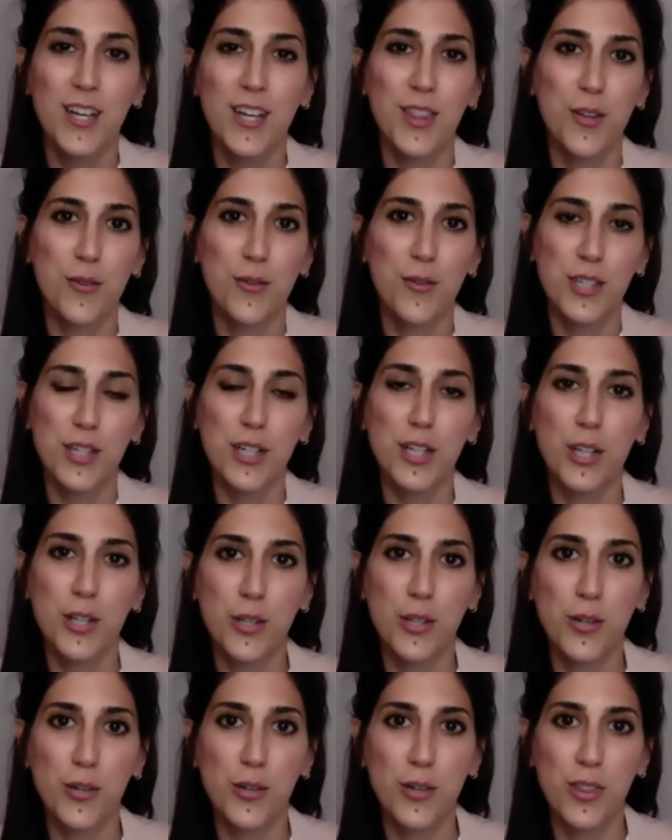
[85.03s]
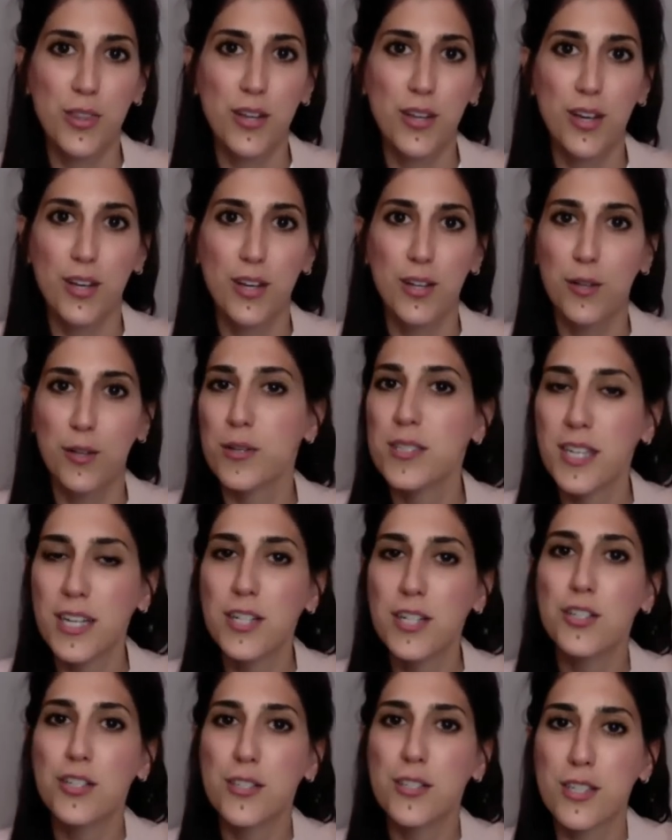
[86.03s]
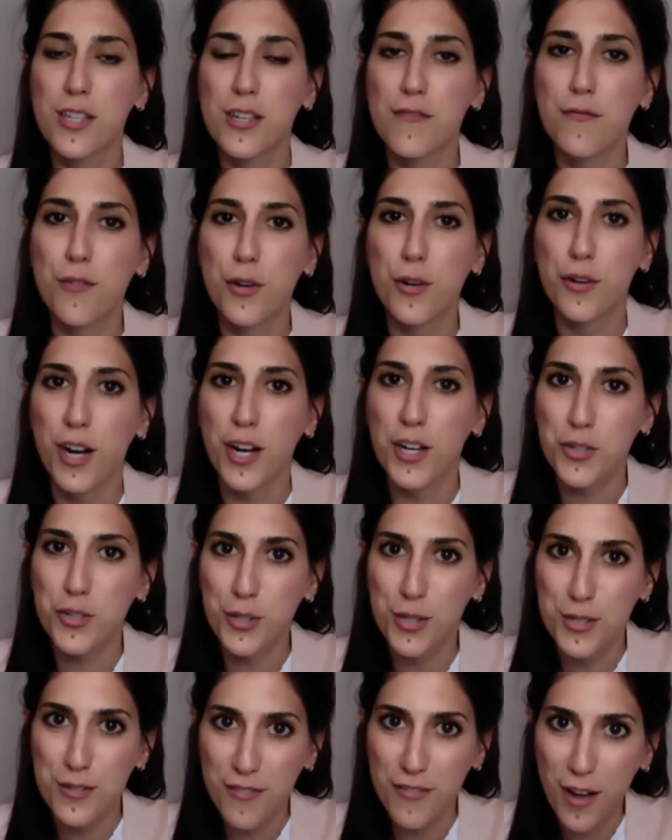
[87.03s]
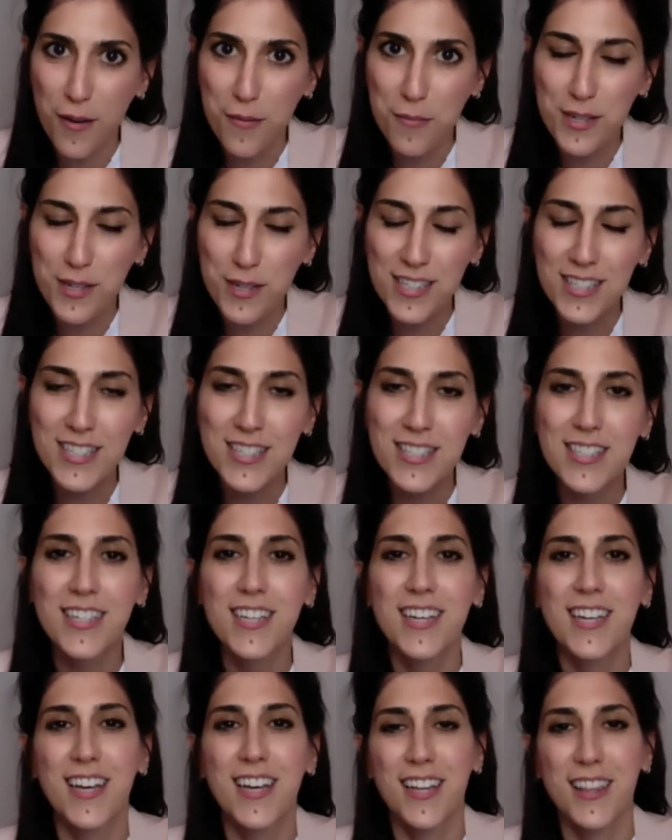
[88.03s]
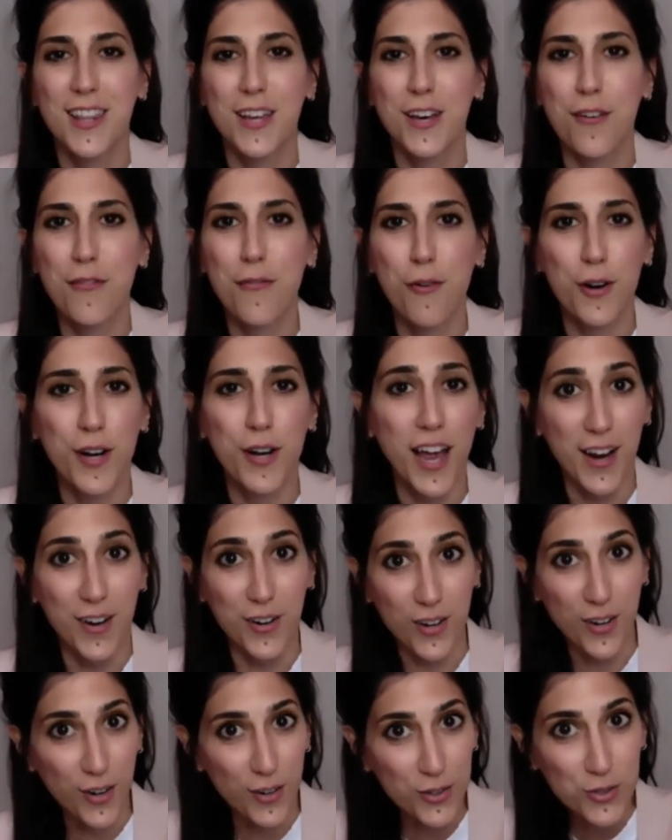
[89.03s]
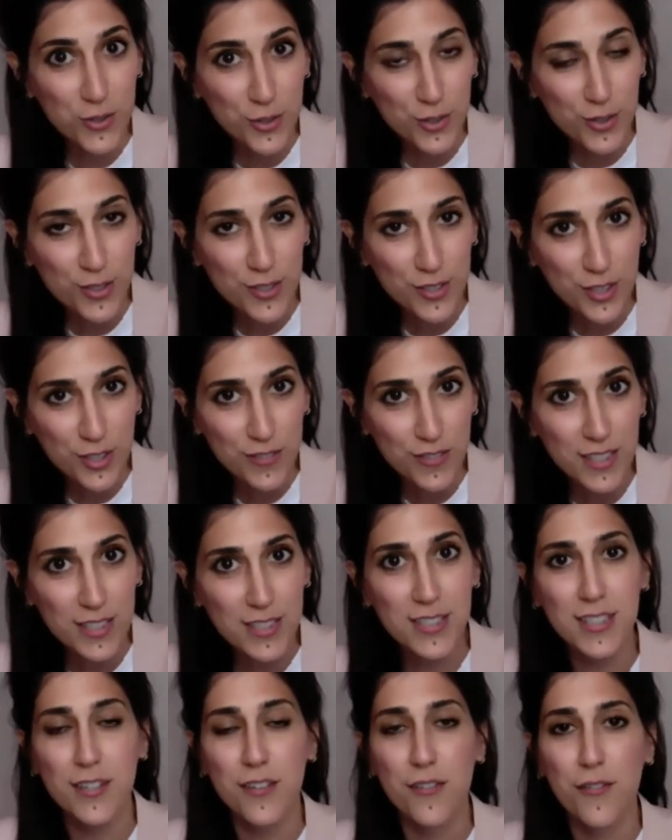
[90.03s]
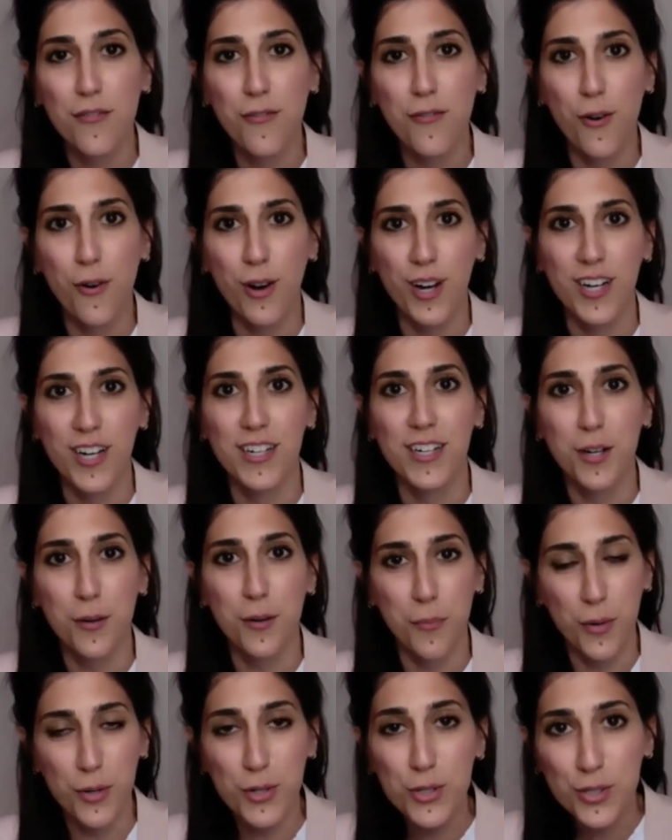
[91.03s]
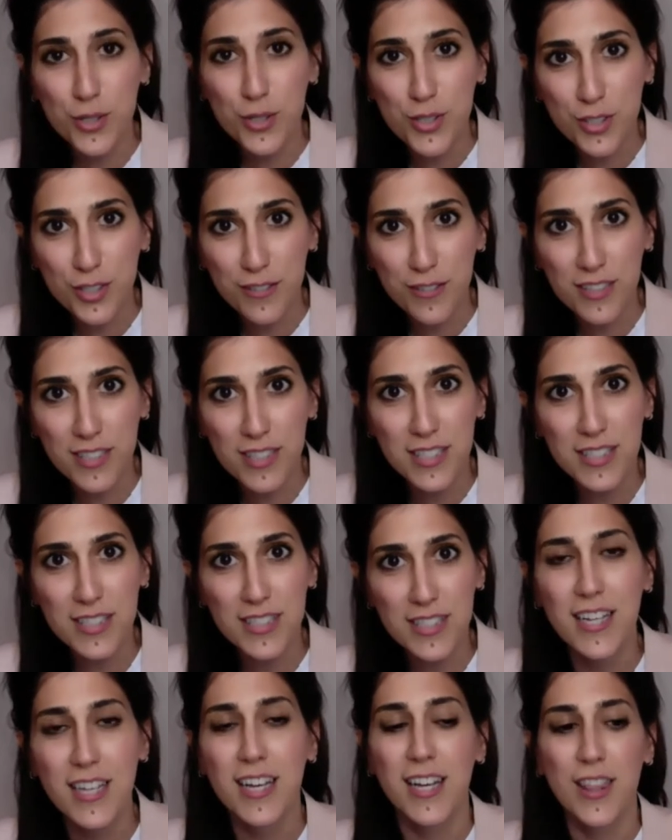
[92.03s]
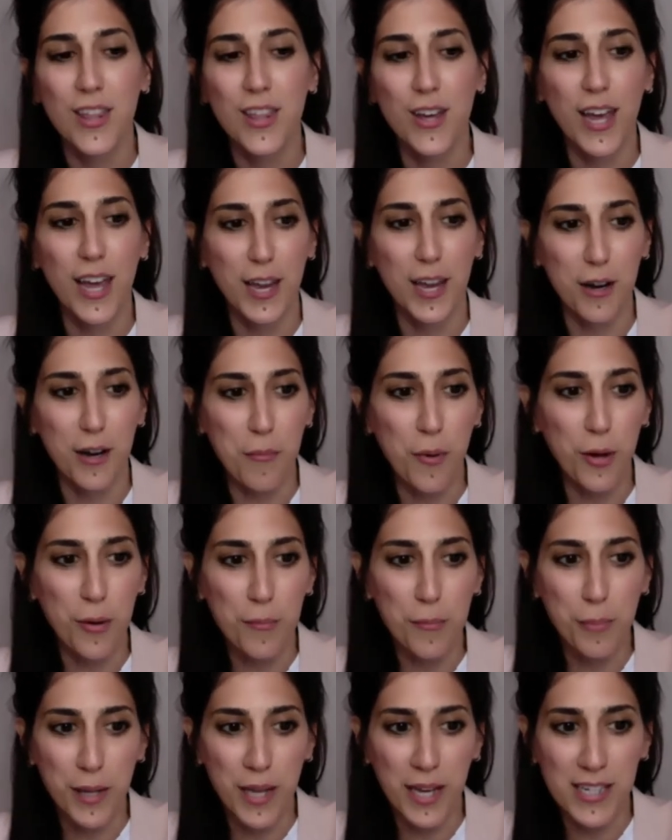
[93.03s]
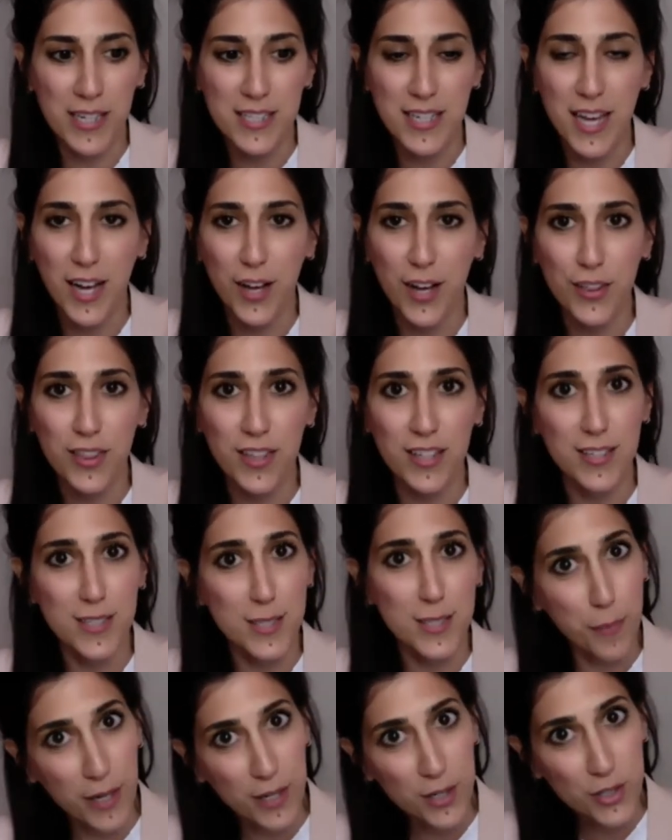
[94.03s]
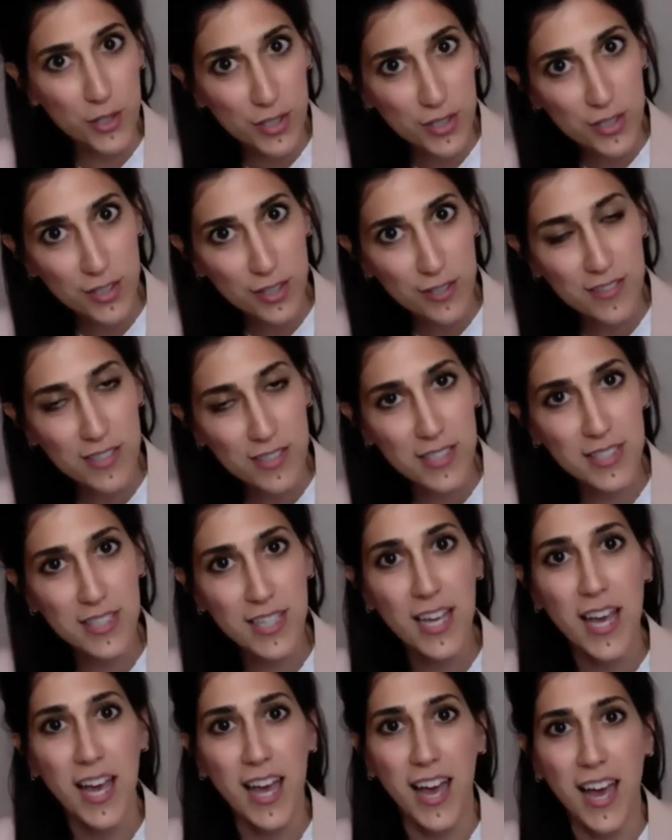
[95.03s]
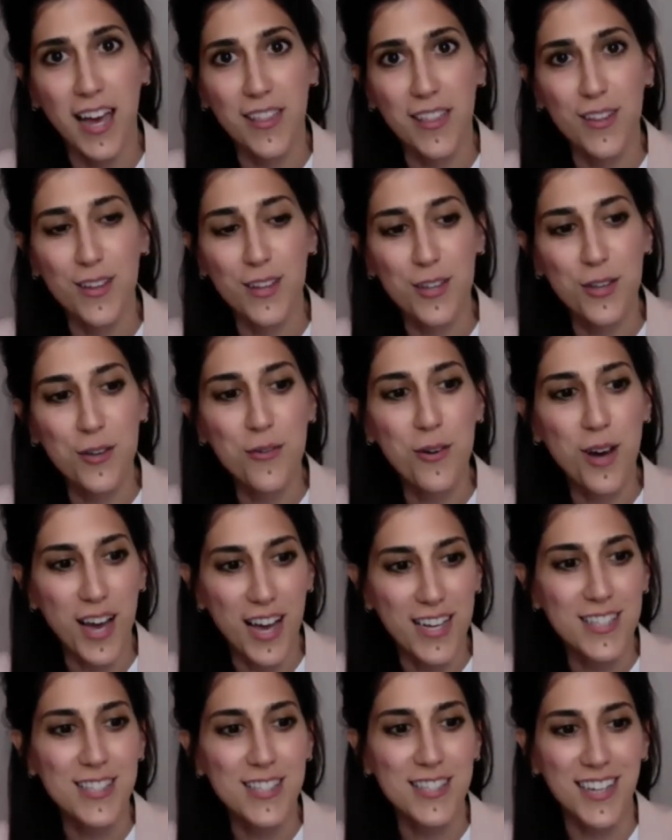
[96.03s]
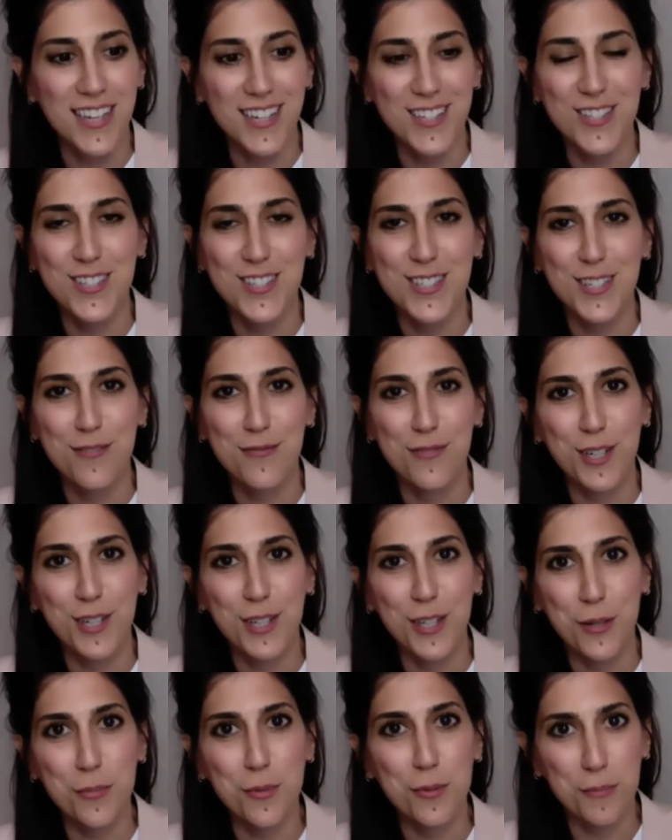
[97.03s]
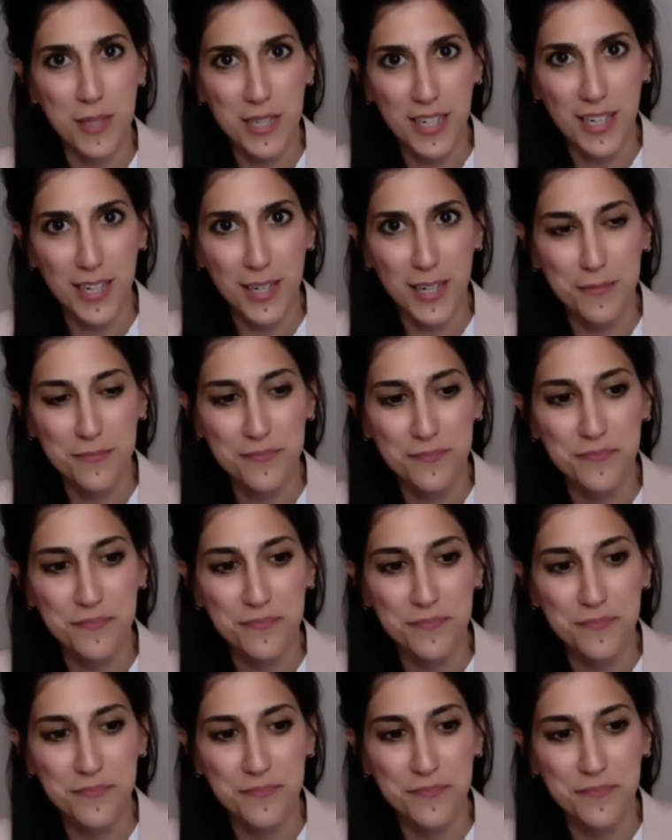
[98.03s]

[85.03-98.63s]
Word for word: Those include the US Agency for International Development, the Foreign Agricultural Service, Foreign Commercial Service, the Animal Plant Health Inspection Service, and the US Agency for Global Media.